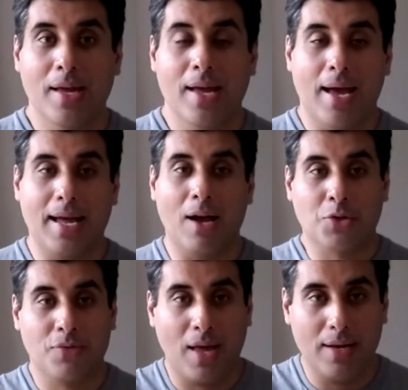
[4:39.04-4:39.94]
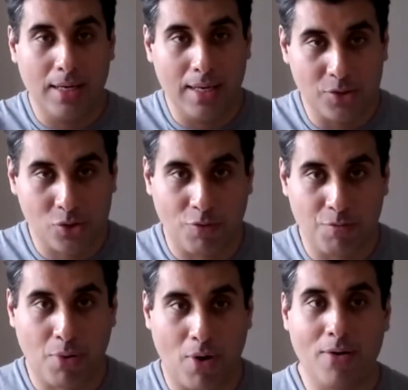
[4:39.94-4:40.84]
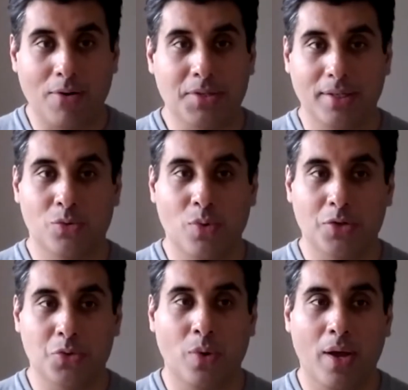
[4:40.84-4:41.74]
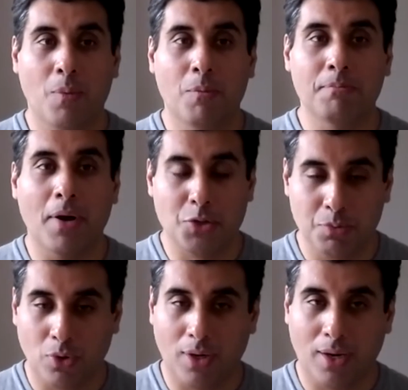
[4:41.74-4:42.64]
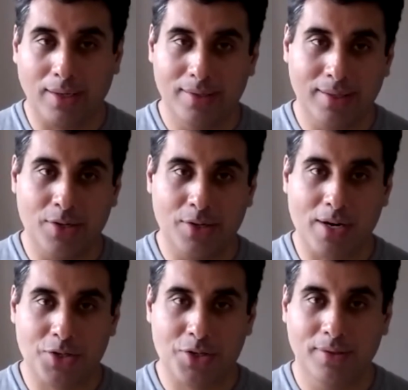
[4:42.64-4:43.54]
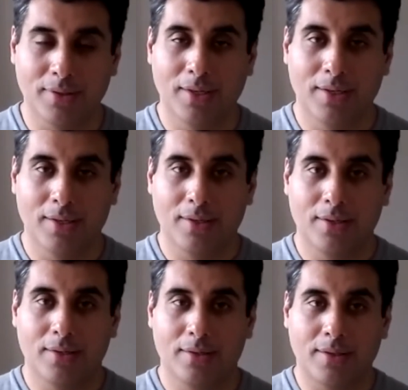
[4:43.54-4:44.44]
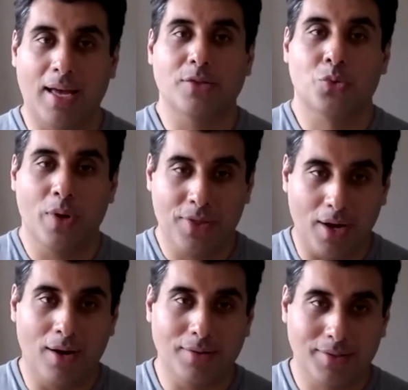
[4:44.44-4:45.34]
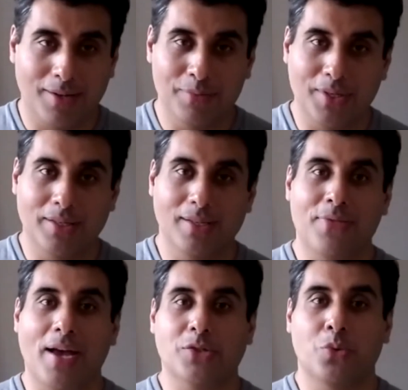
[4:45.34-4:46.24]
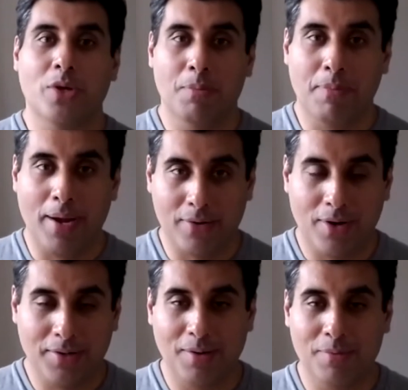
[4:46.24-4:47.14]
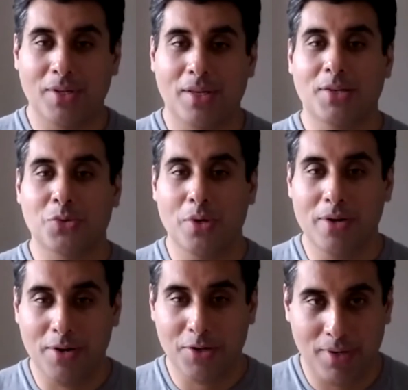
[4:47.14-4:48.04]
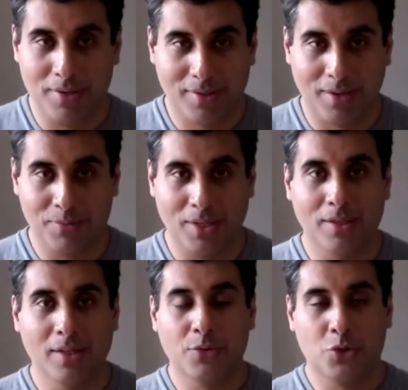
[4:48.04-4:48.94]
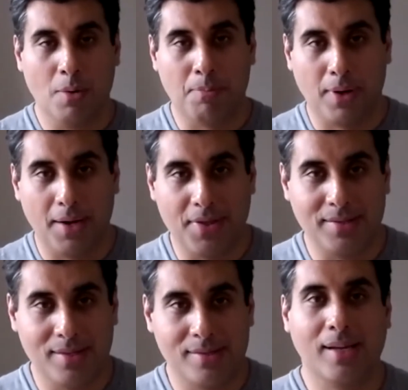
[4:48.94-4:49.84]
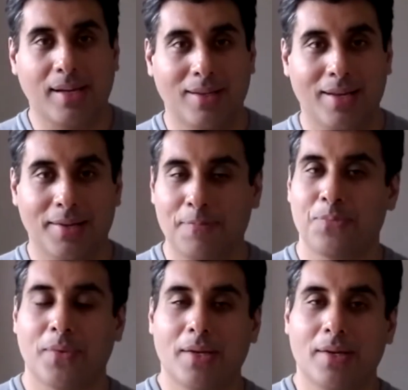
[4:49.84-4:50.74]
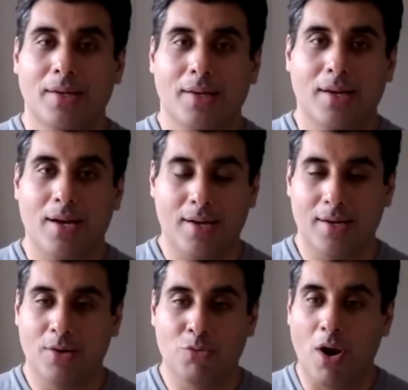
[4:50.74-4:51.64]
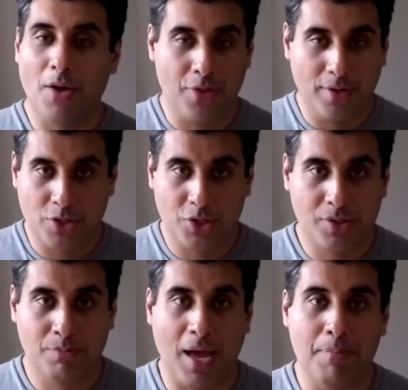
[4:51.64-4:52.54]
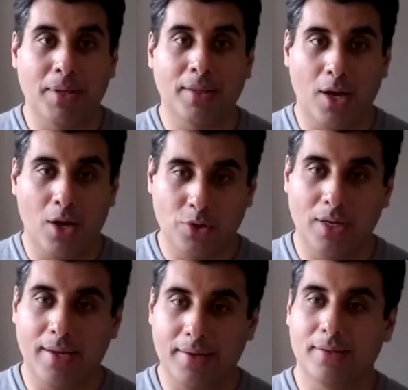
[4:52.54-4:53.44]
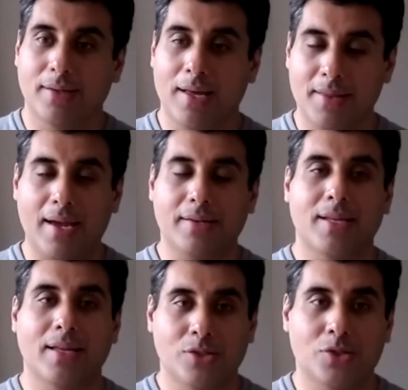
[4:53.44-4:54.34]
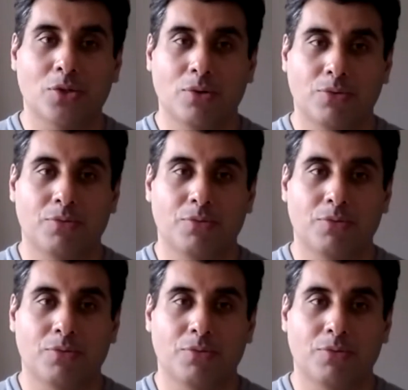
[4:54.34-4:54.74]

And out of that list of priorities, which we are much more likely to get traction, that's where the art comes in, and that's where your background comes in, that's where your experience comes in, to apply that as a second layer, rather than just that being the only layer. And that tends to